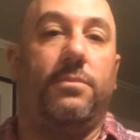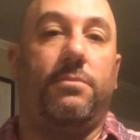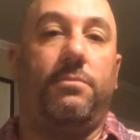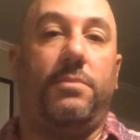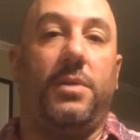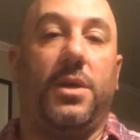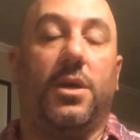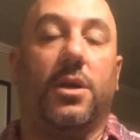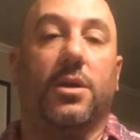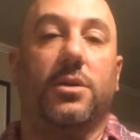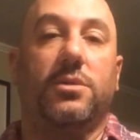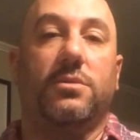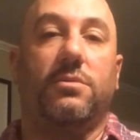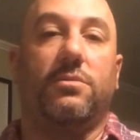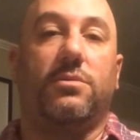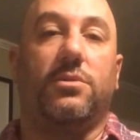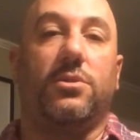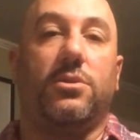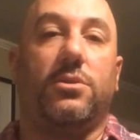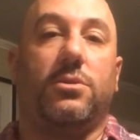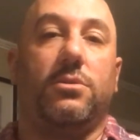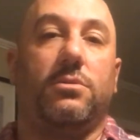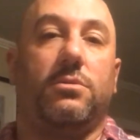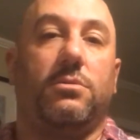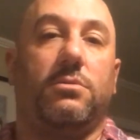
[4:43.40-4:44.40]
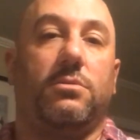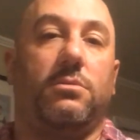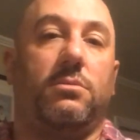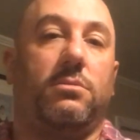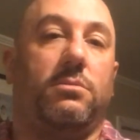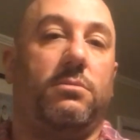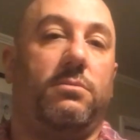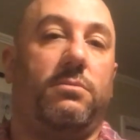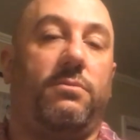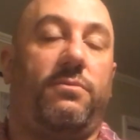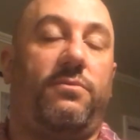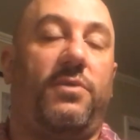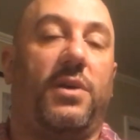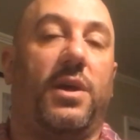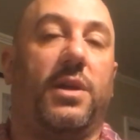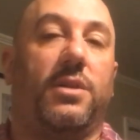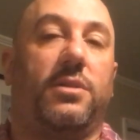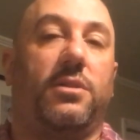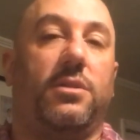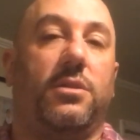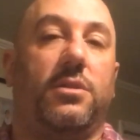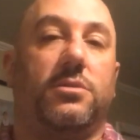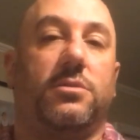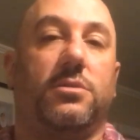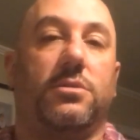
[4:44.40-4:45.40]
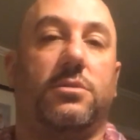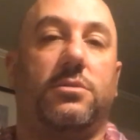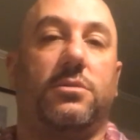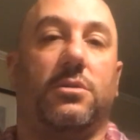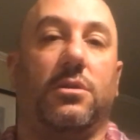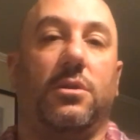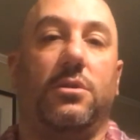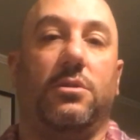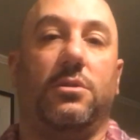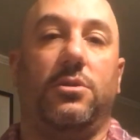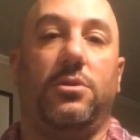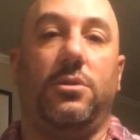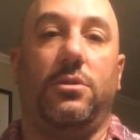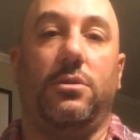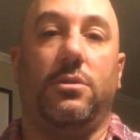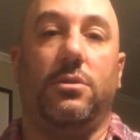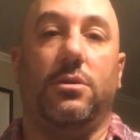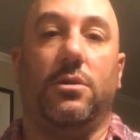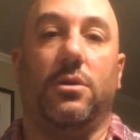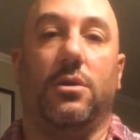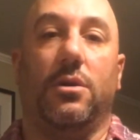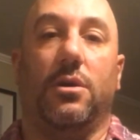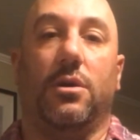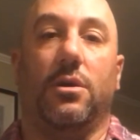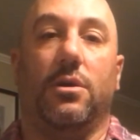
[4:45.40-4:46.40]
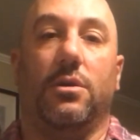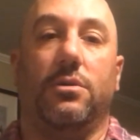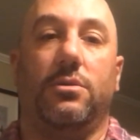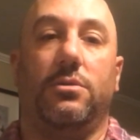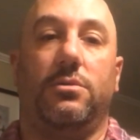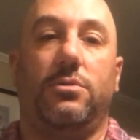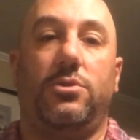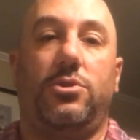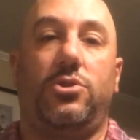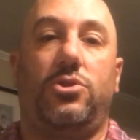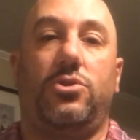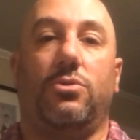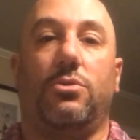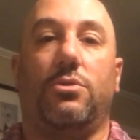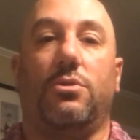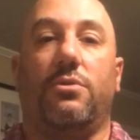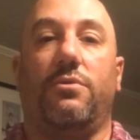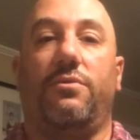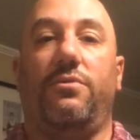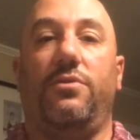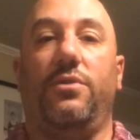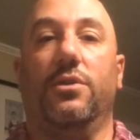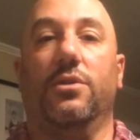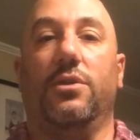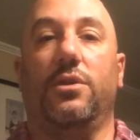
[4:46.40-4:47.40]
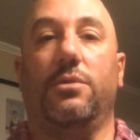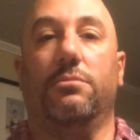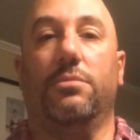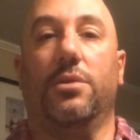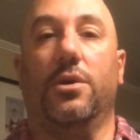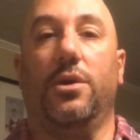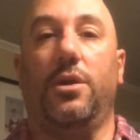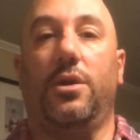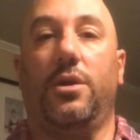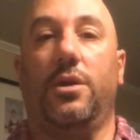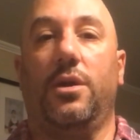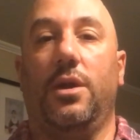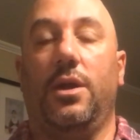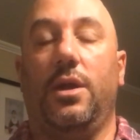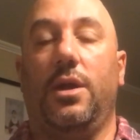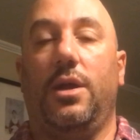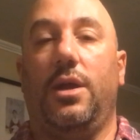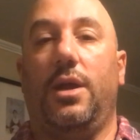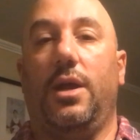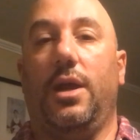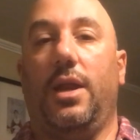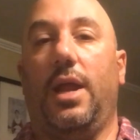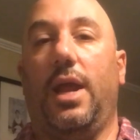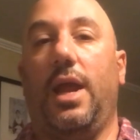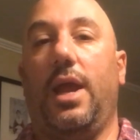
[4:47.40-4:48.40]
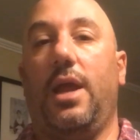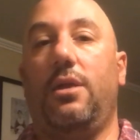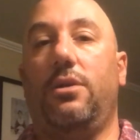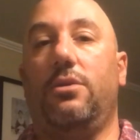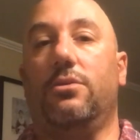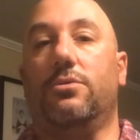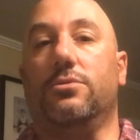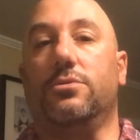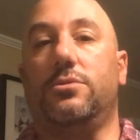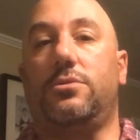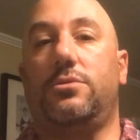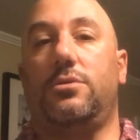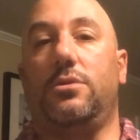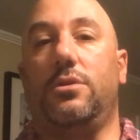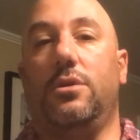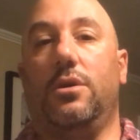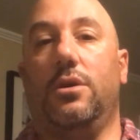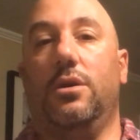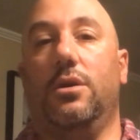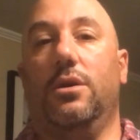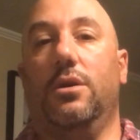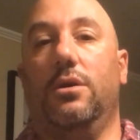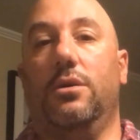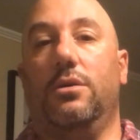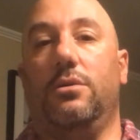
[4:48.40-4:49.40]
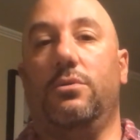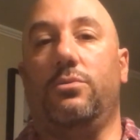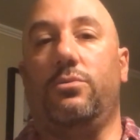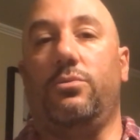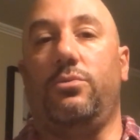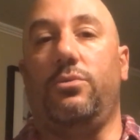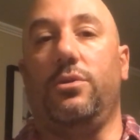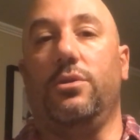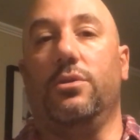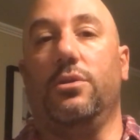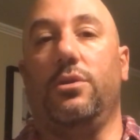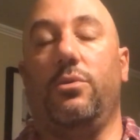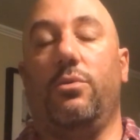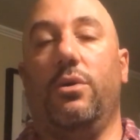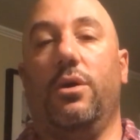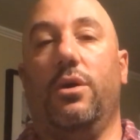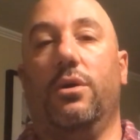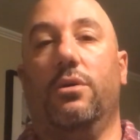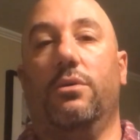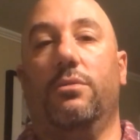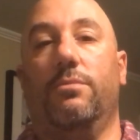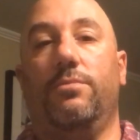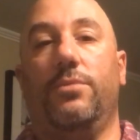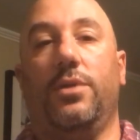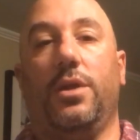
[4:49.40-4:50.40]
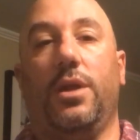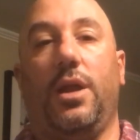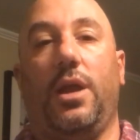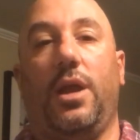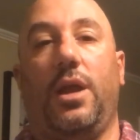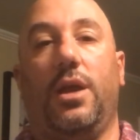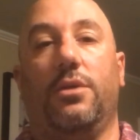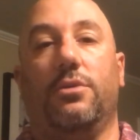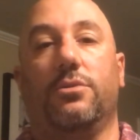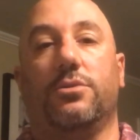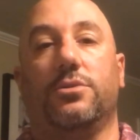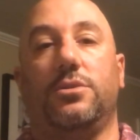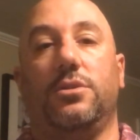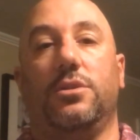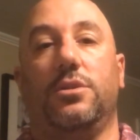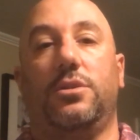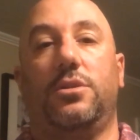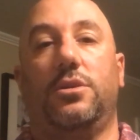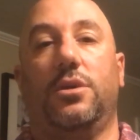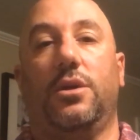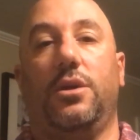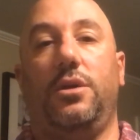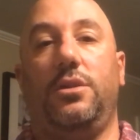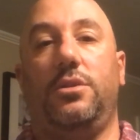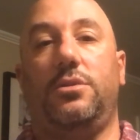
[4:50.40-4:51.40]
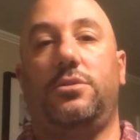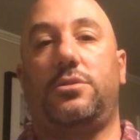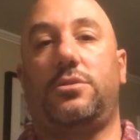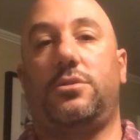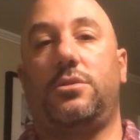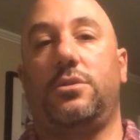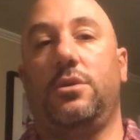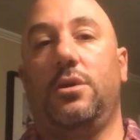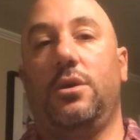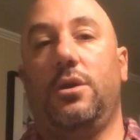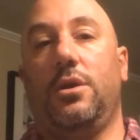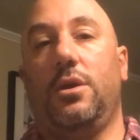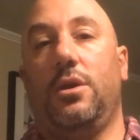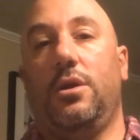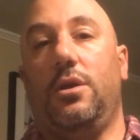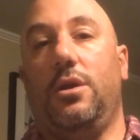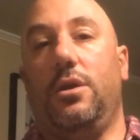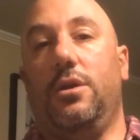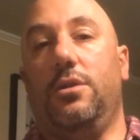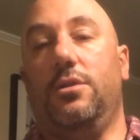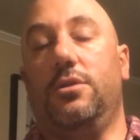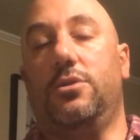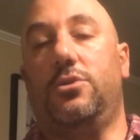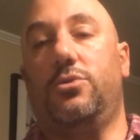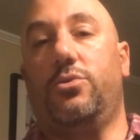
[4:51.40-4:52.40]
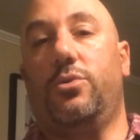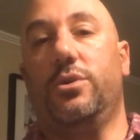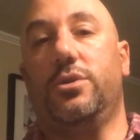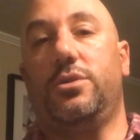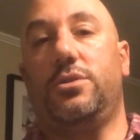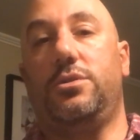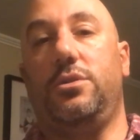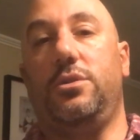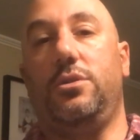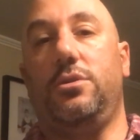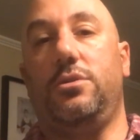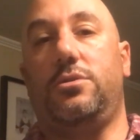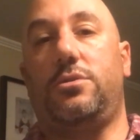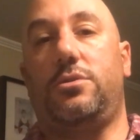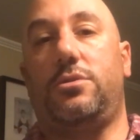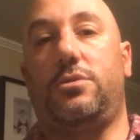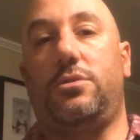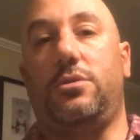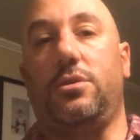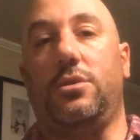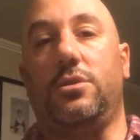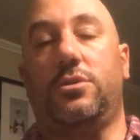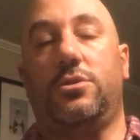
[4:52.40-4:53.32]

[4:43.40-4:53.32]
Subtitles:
Because of the fact that it's a slightly shorter feeling bike, it handles really well. It handles in the tights and the twisties.